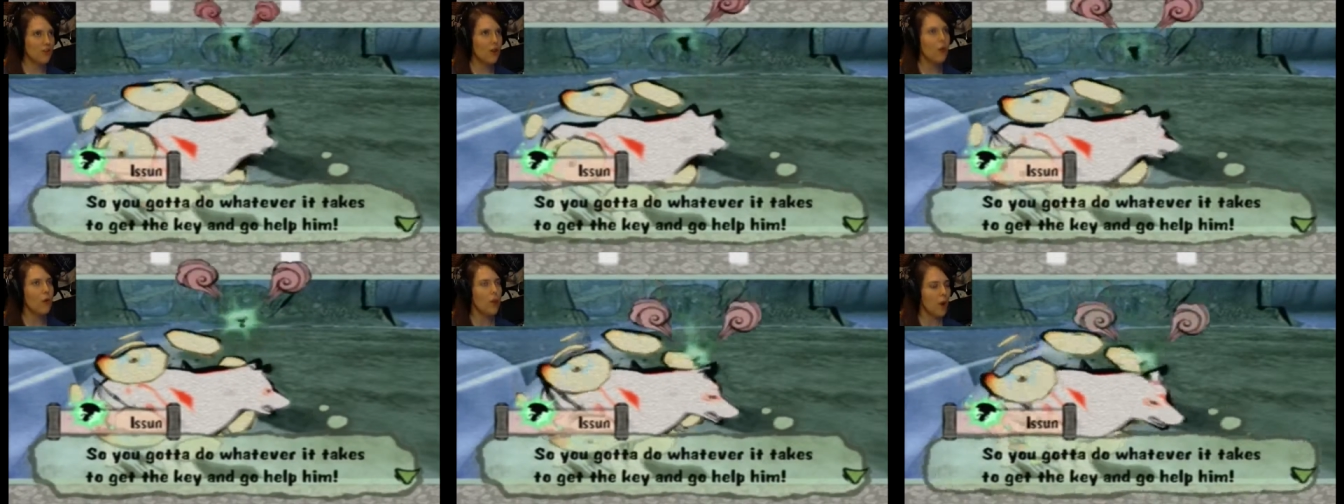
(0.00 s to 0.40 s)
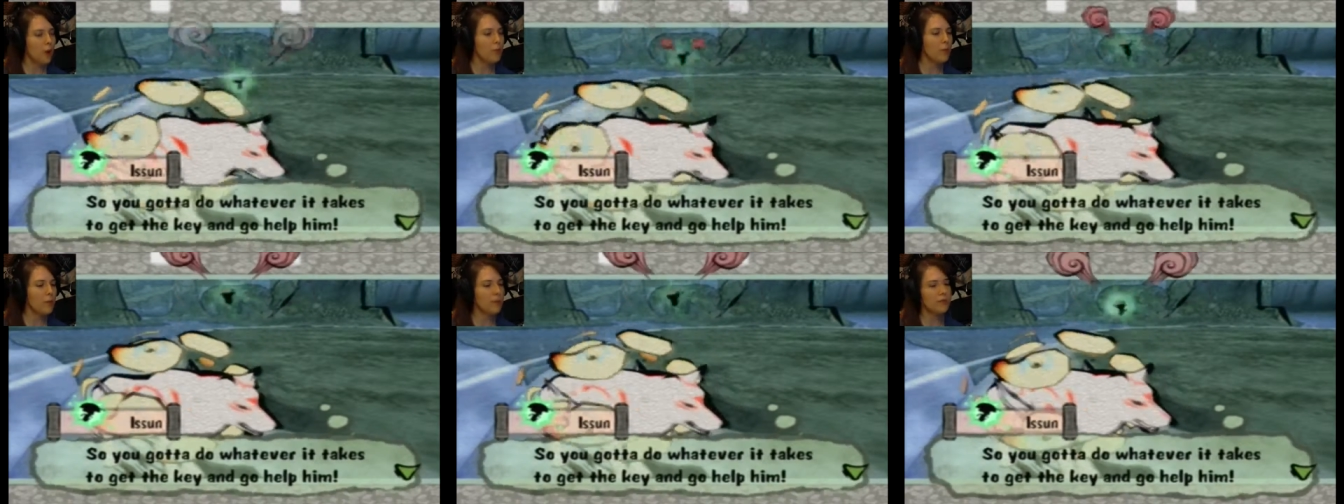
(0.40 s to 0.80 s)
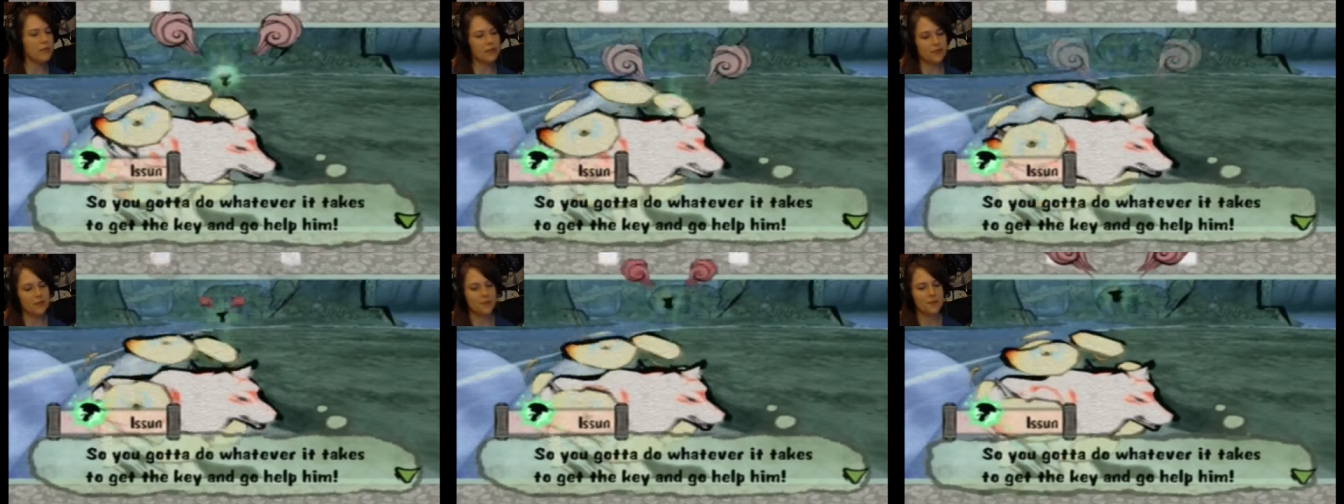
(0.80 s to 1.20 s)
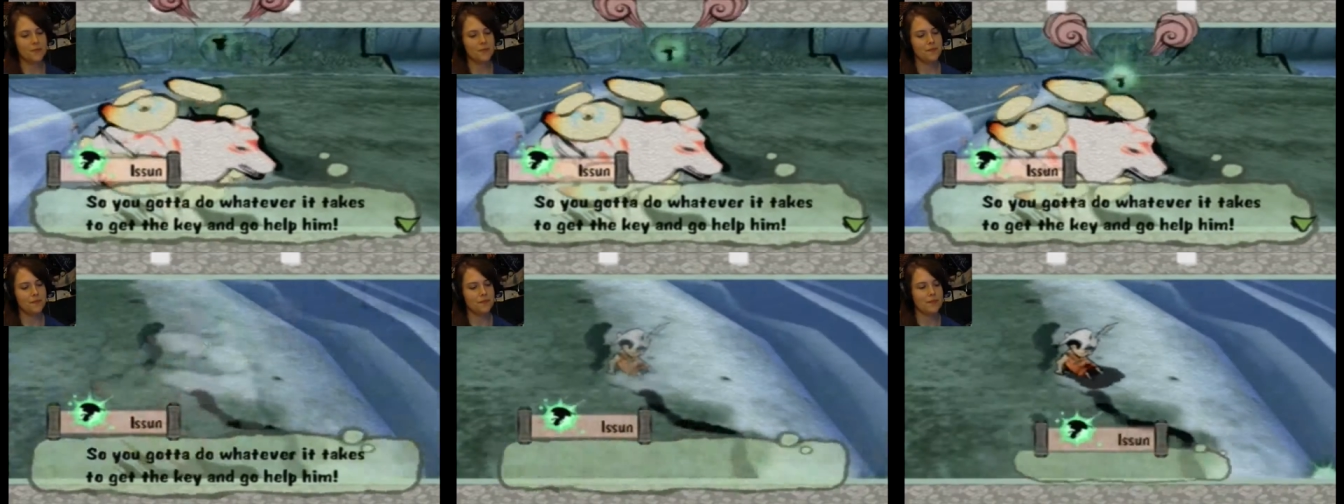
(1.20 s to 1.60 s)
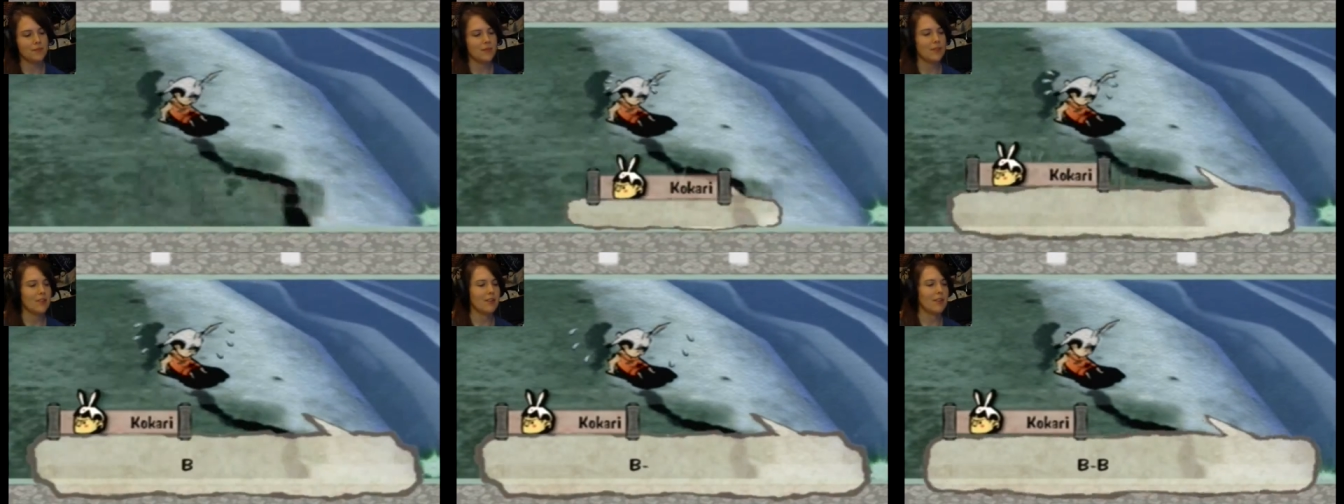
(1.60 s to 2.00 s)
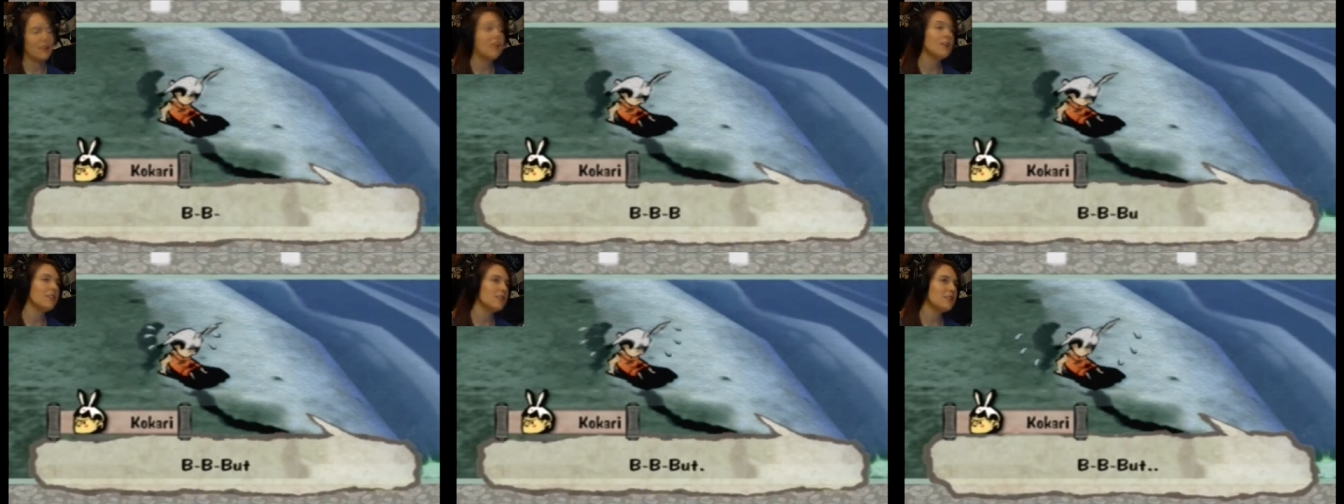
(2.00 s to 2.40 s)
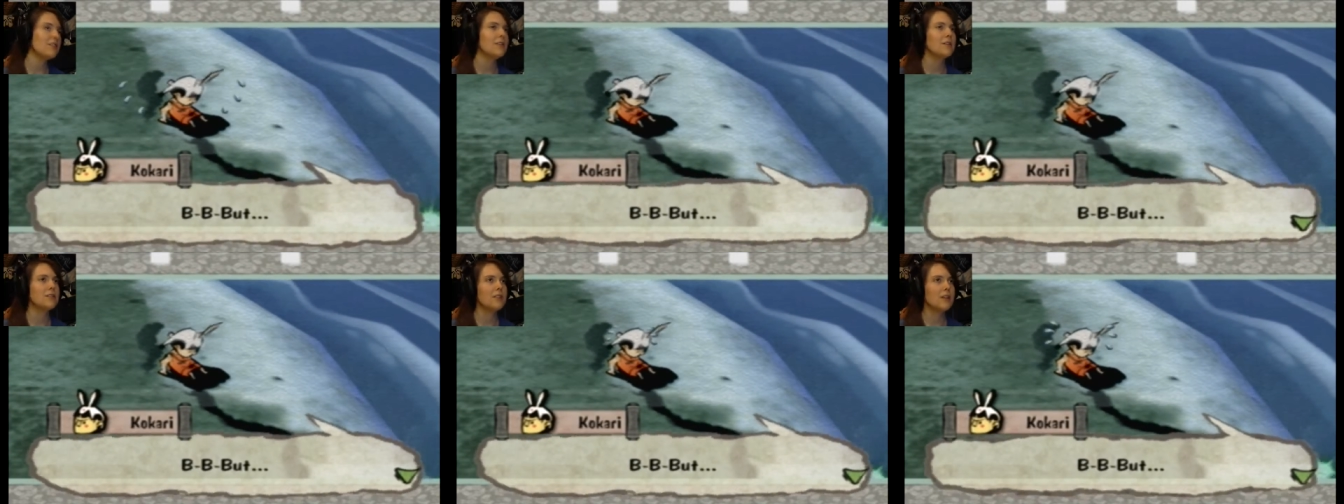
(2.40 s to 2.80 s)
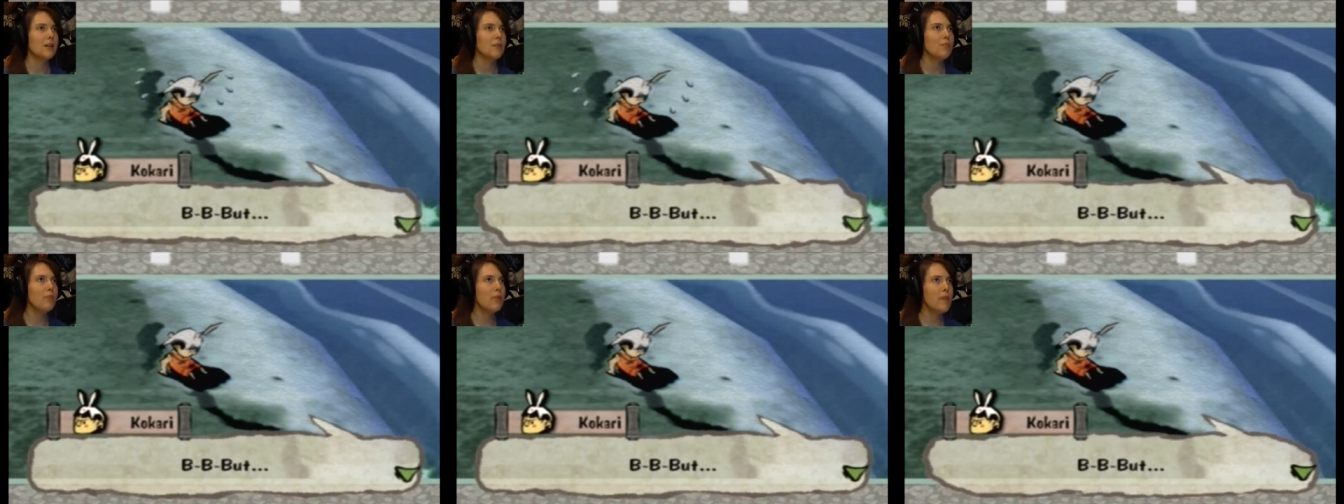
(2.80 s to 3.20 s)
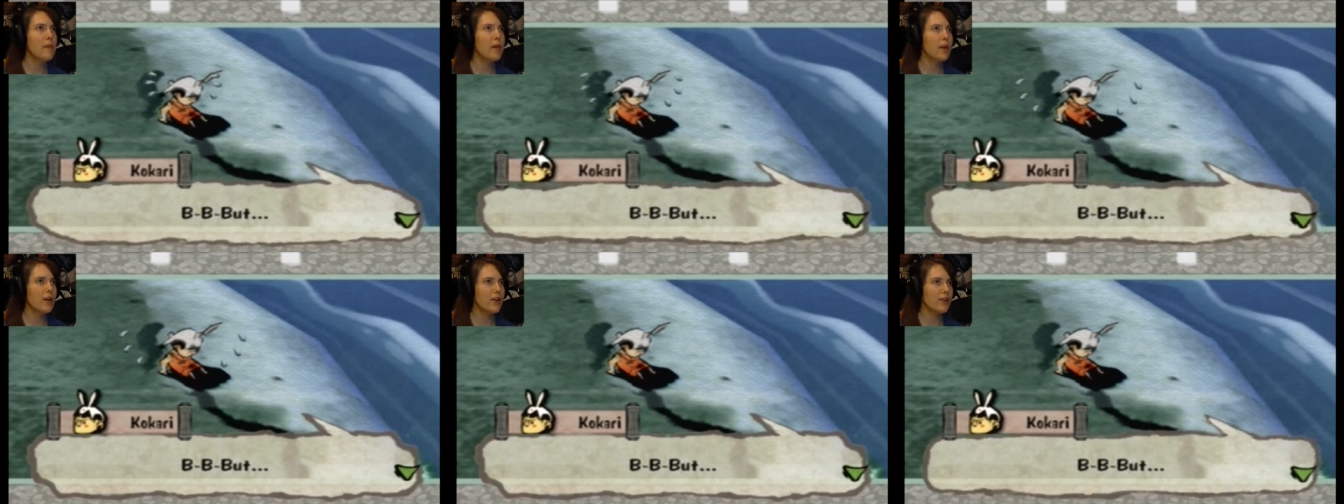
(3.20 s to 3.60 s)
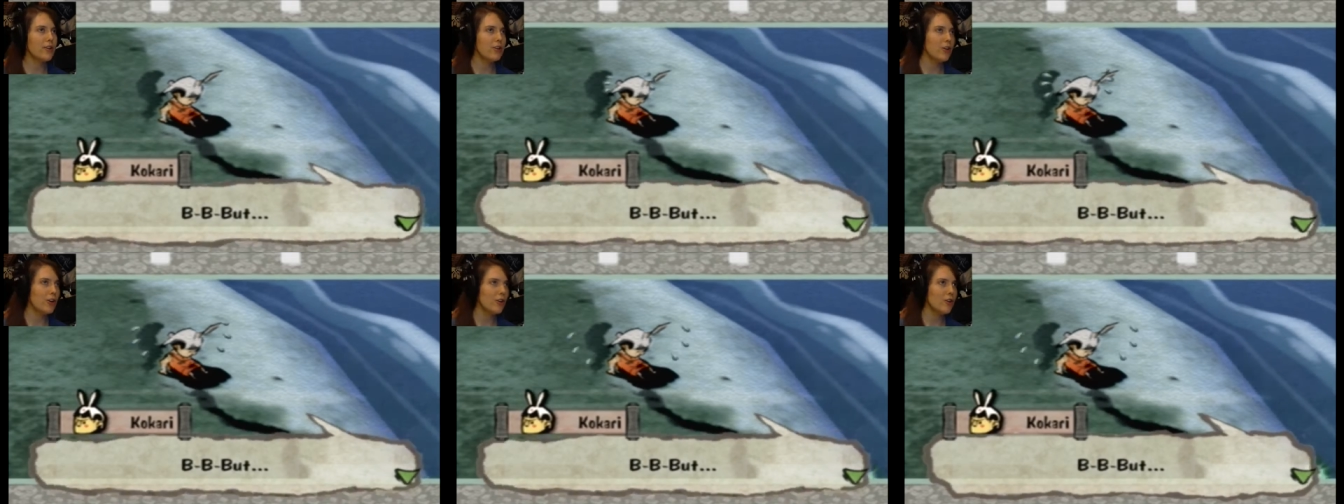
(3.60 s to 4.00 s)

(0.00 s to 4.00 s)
go help him. Uh, yeah. But, but, but,